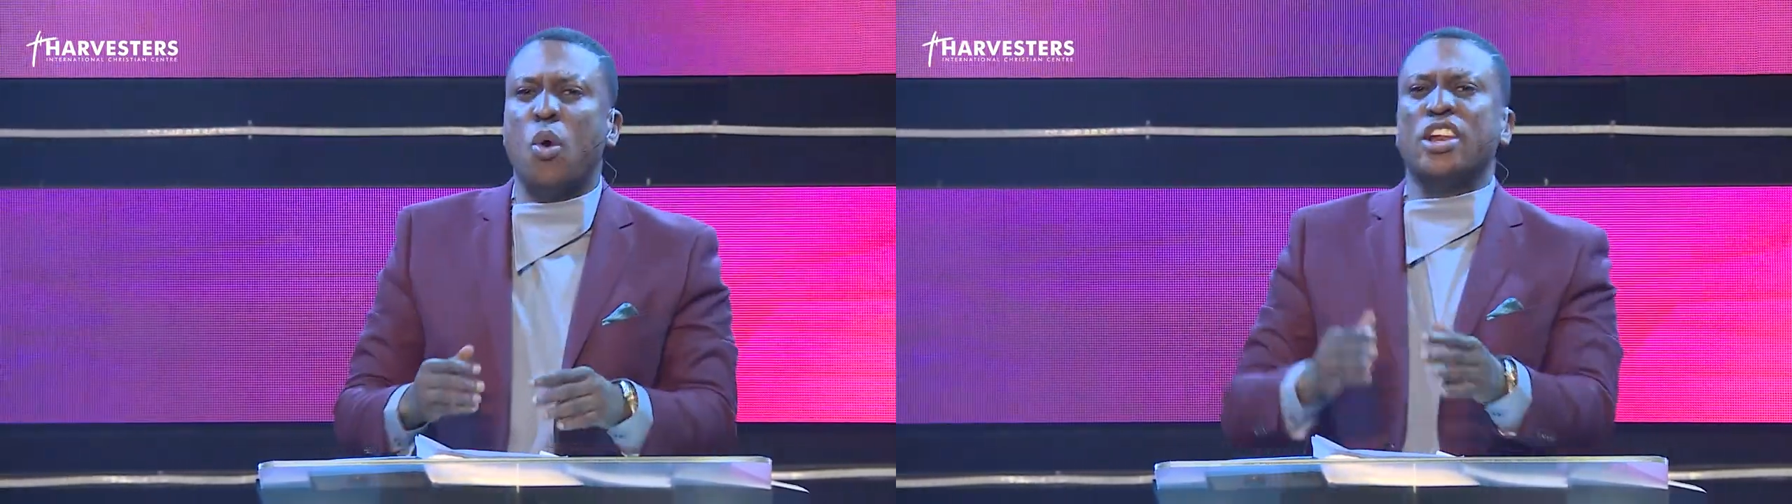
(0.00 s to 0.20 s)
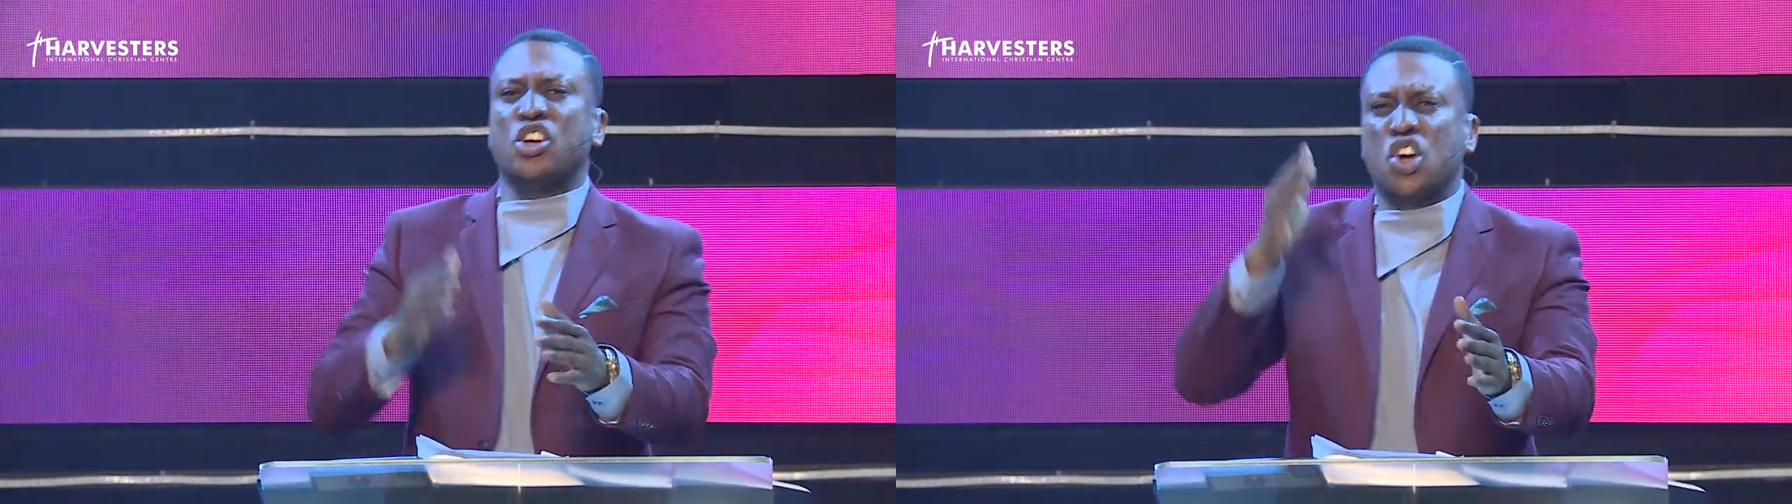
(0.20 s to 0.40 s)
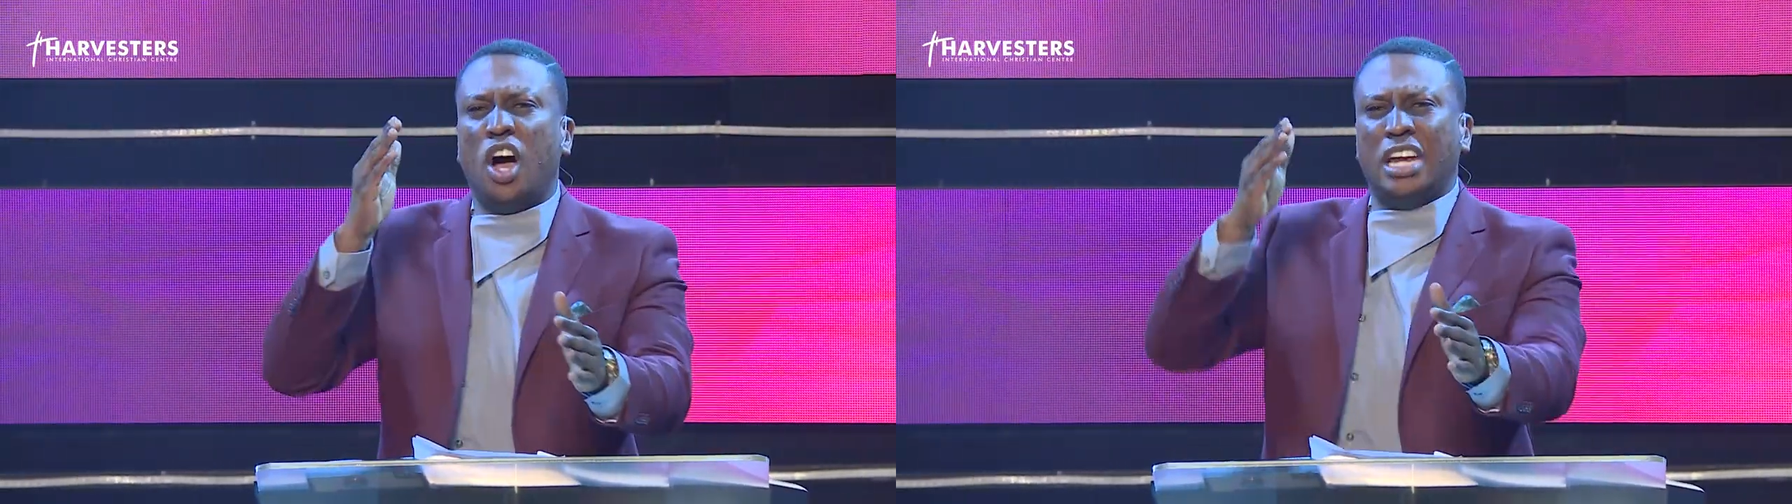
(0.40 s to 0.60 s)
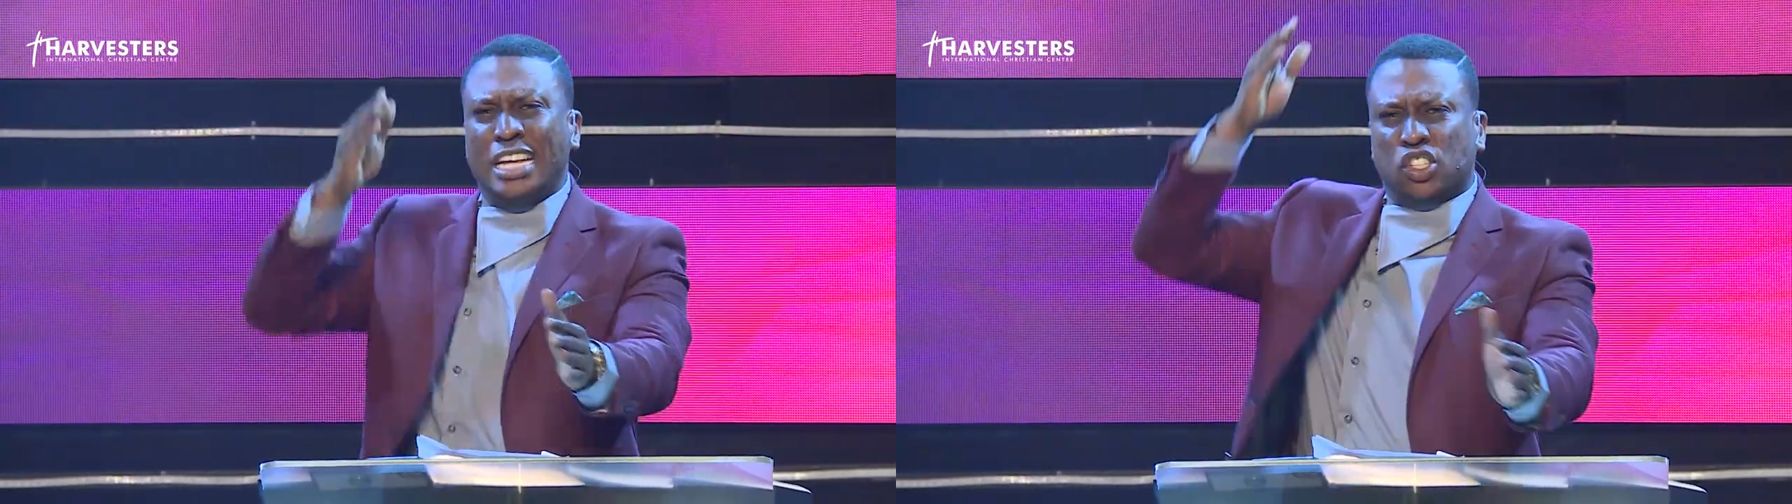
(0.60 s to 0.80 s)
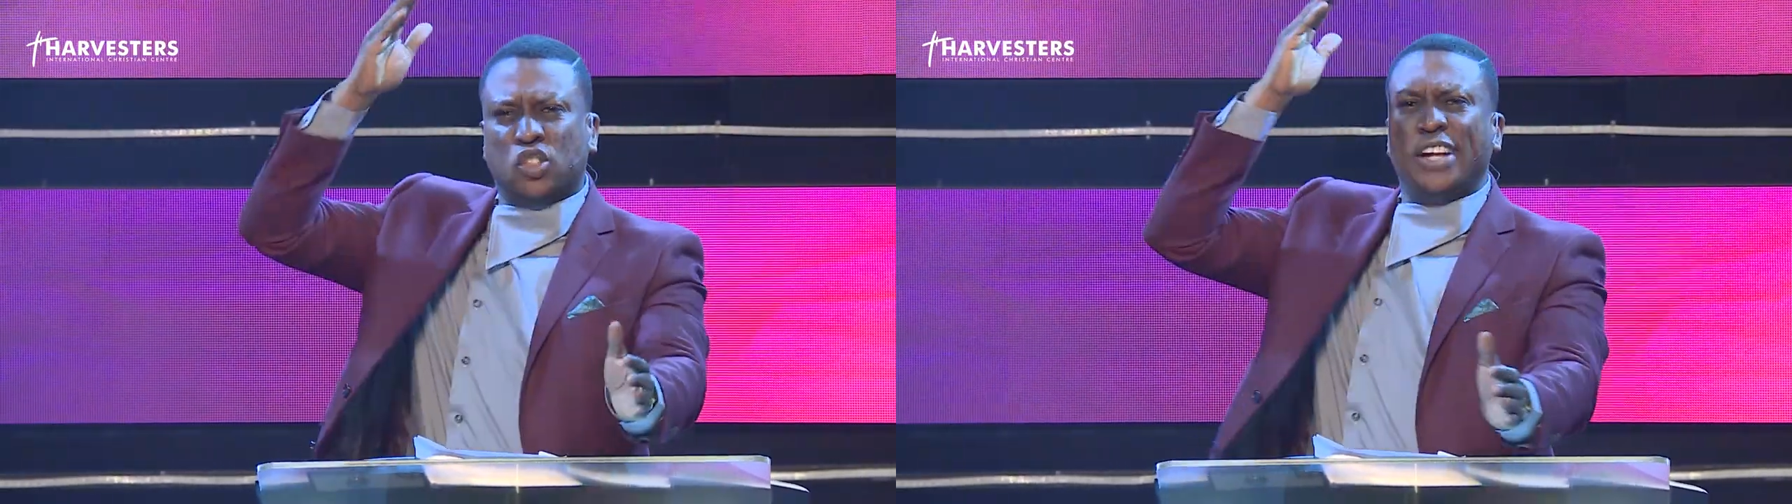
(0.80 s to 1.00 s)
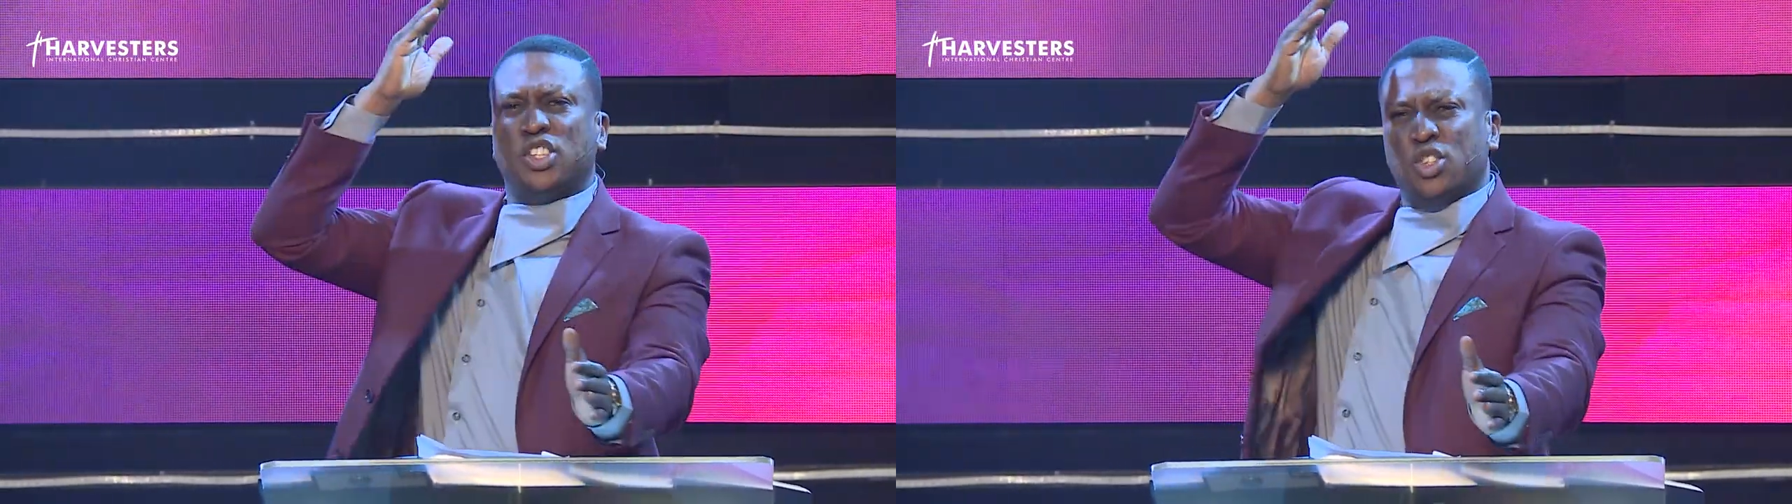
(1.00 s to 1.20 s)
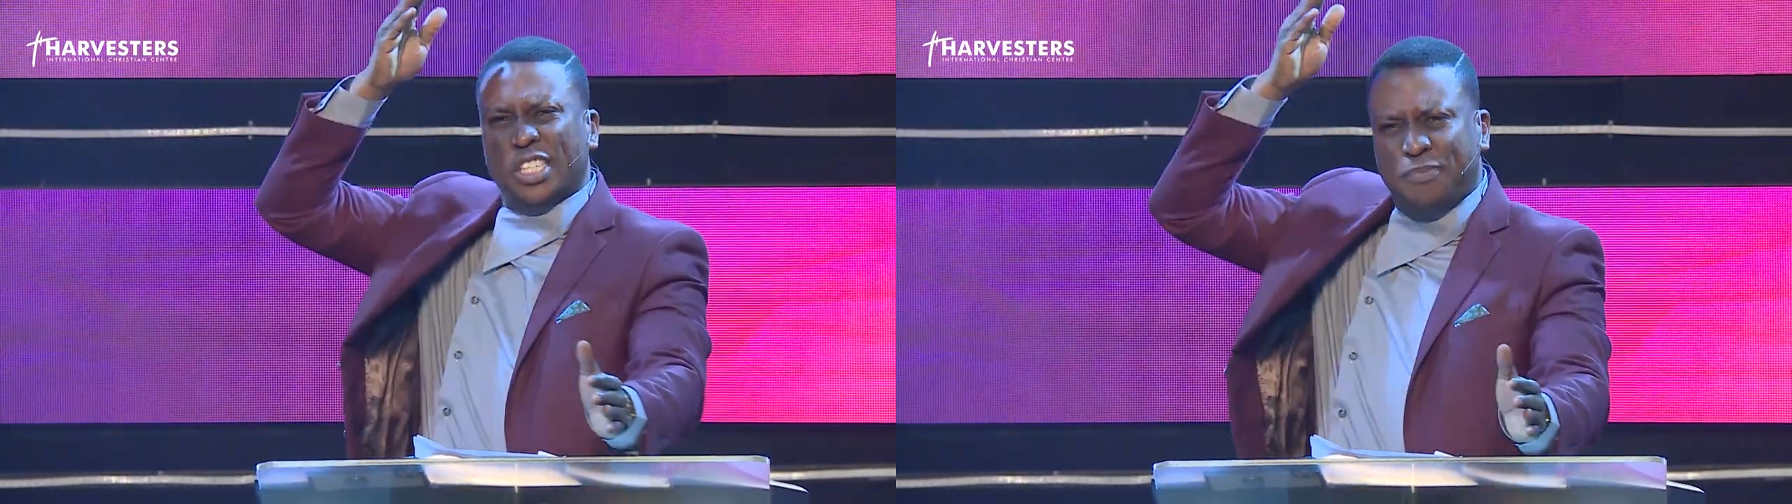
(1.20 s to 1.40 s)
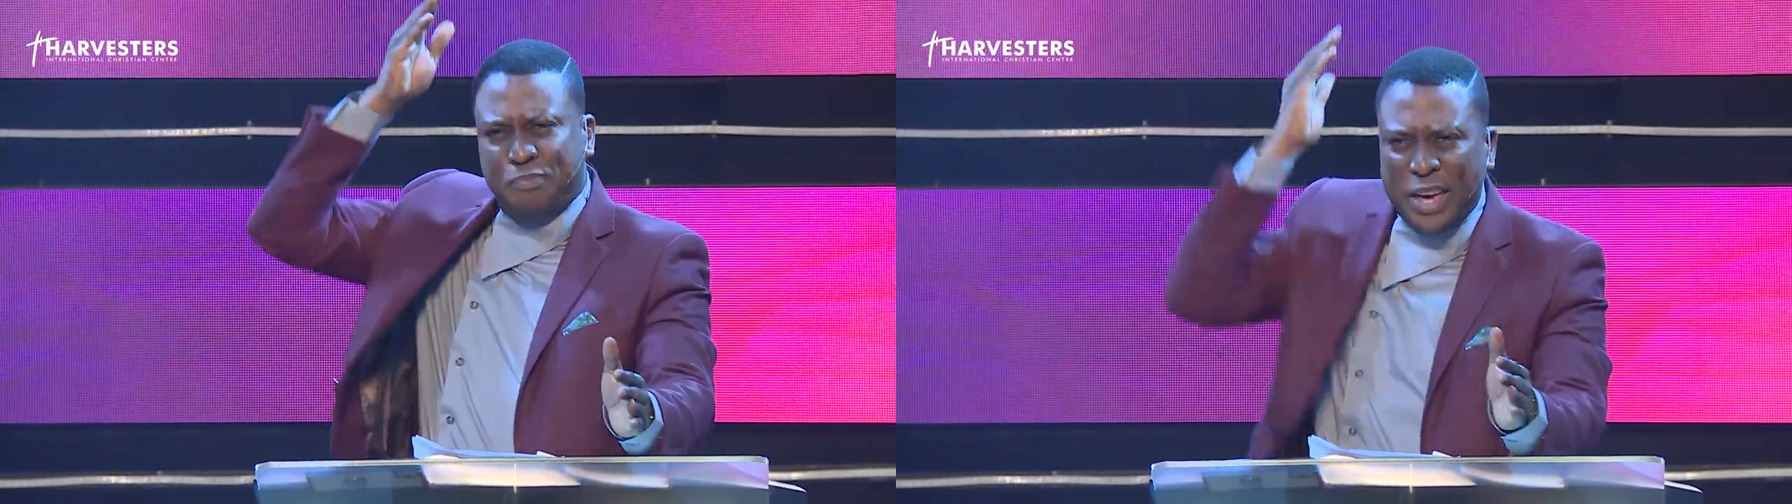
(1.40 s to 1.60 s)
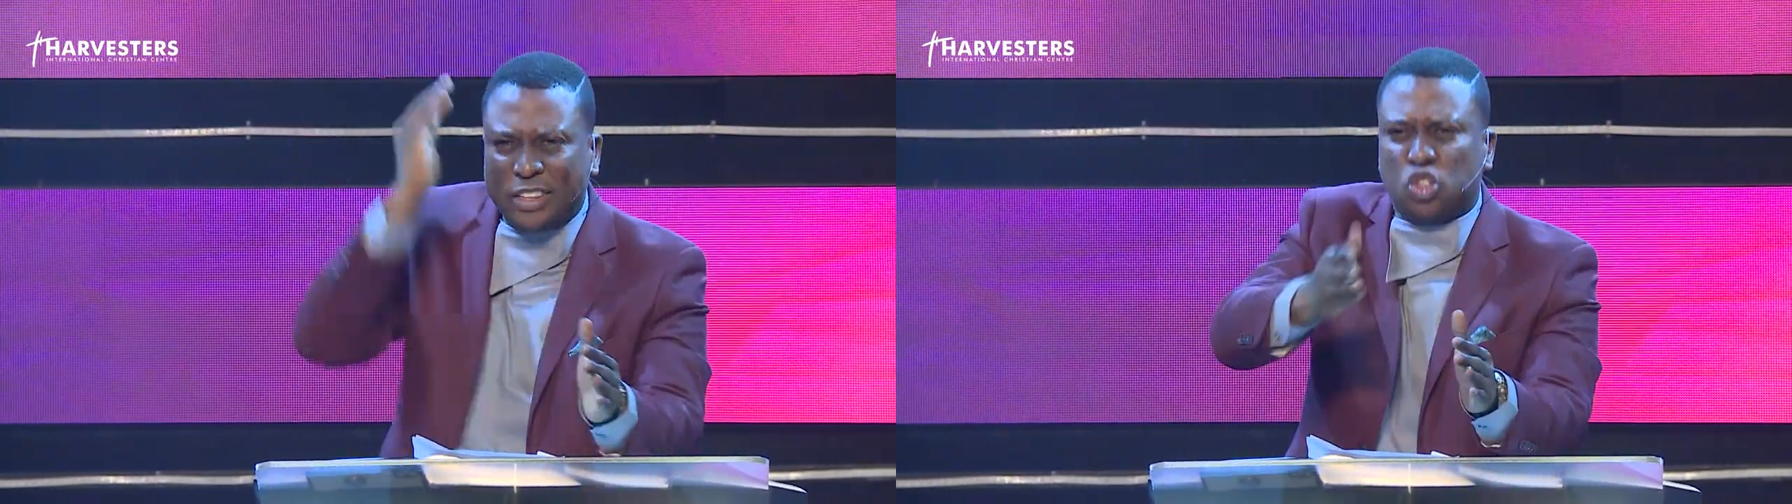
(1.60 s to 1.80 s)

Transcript: when God is trying to speak